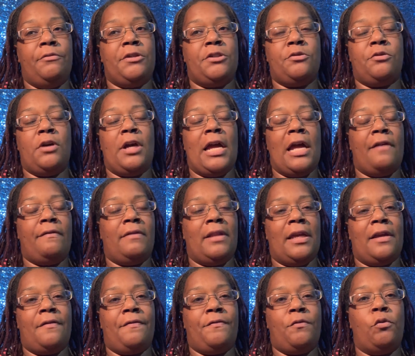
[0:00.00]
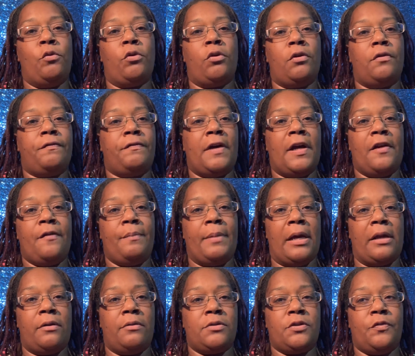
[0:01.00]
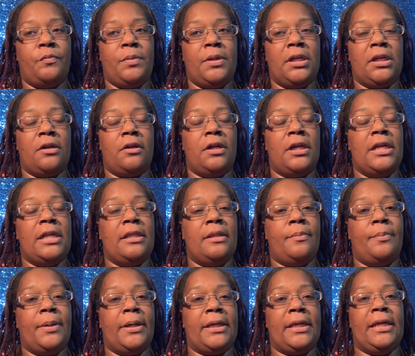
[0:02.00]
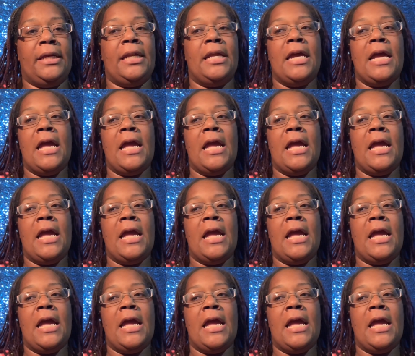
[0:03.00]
which will have like four or five bottles of beer in the bucket.